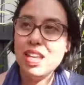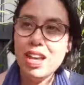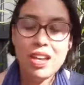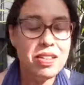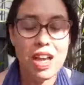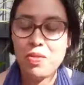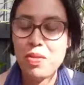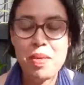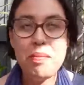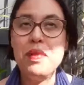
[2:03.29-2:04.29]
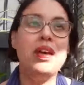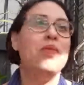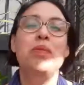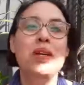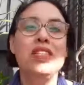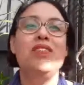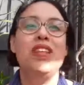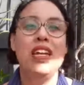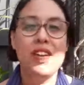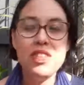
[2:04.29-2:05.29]
I can't remember. We must have
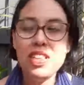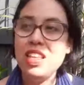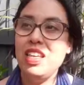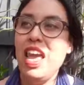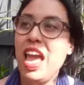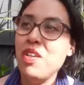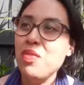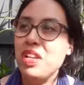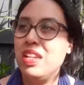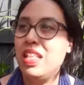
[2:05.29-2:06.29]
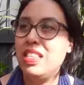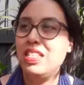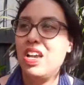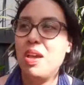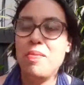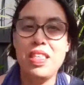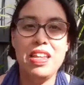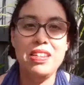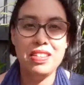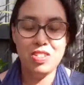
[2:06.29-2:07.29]
done everything handwritten at the time then.